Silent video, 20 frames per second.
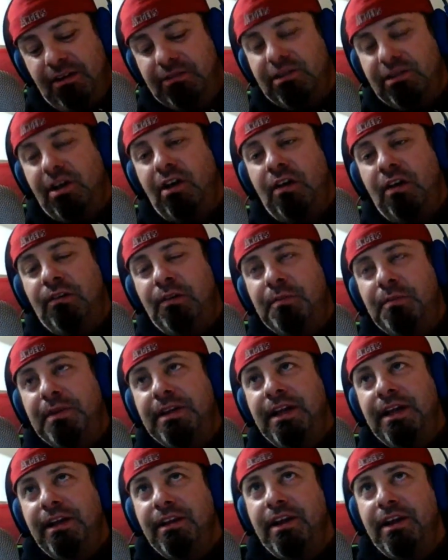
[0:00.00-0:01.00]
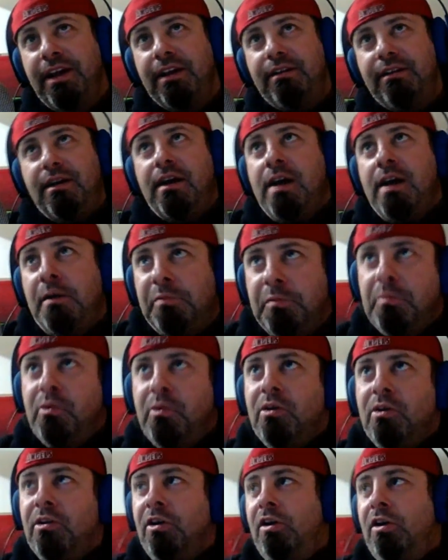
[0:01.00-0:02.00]
owns all of them, and then like a couple
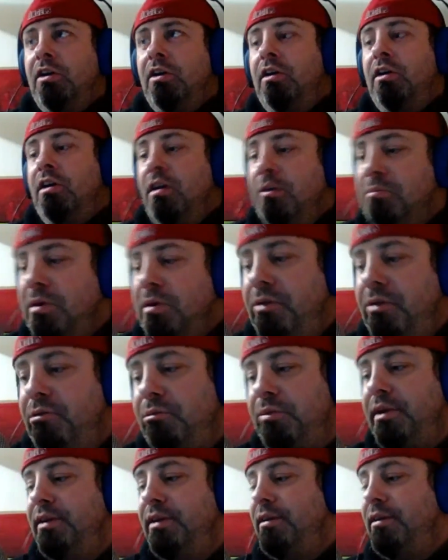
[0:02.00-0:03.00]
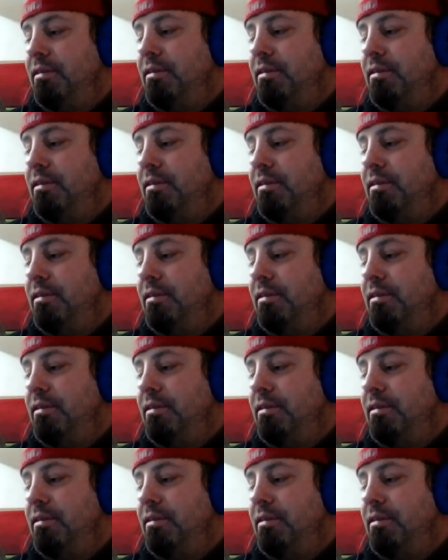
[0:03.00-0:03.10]
more, probably.